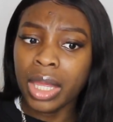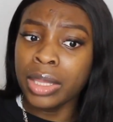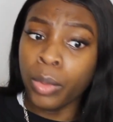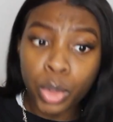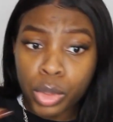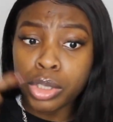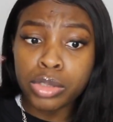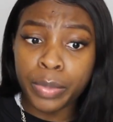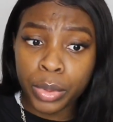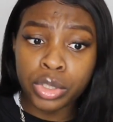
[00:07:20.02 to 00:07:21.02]
They were also
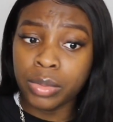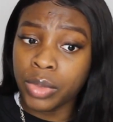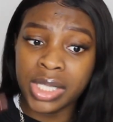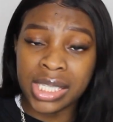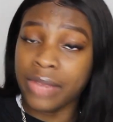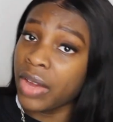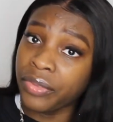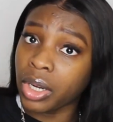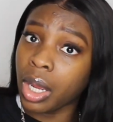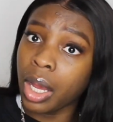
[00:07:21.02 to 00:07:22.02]
supposed to move to South
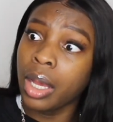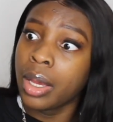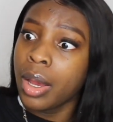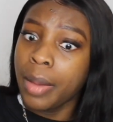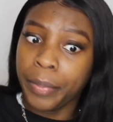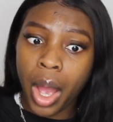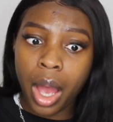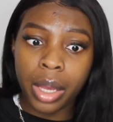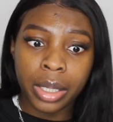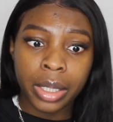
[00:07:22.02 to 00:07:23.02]
Africa,
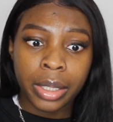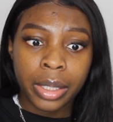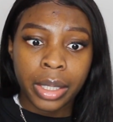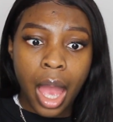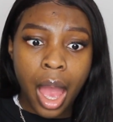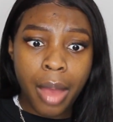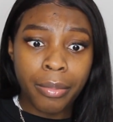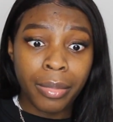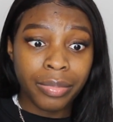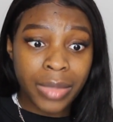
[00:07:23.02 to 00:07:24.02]
but
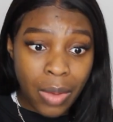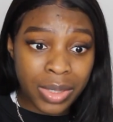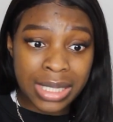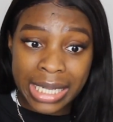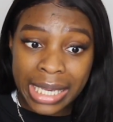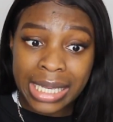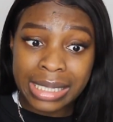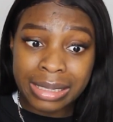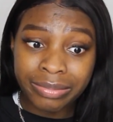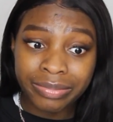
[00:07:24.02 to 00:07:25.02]
that was
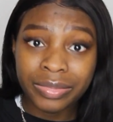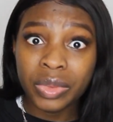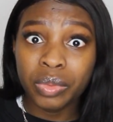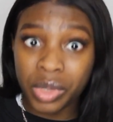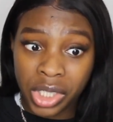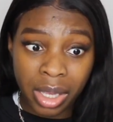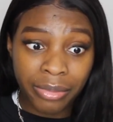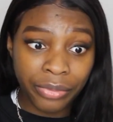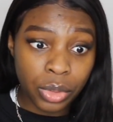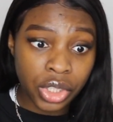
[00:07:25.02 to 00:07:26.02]
leaked, which is
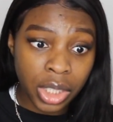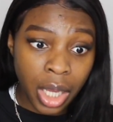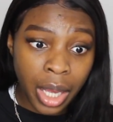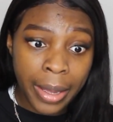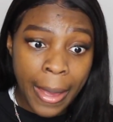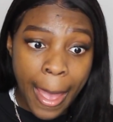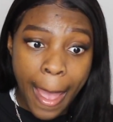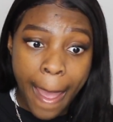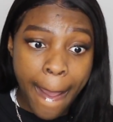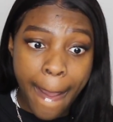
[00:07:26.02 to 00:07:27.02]
unfortunate.
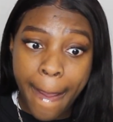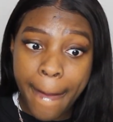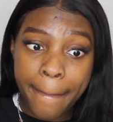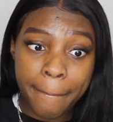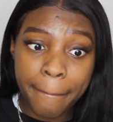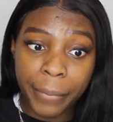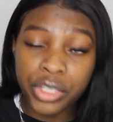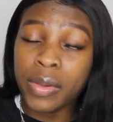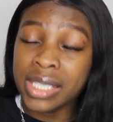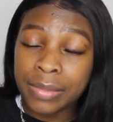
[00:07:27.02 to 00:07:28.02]

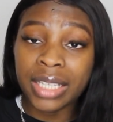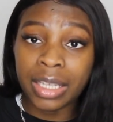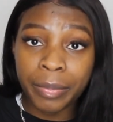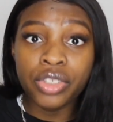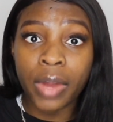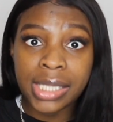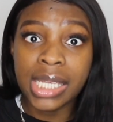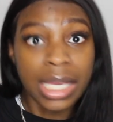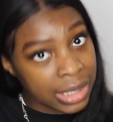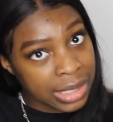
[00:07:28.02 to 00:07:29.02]
So it seems like they've been trying
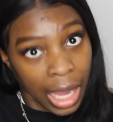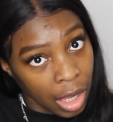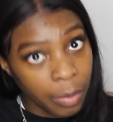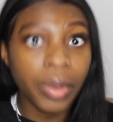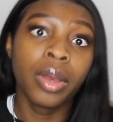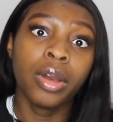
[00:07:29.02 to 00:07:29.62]
to escape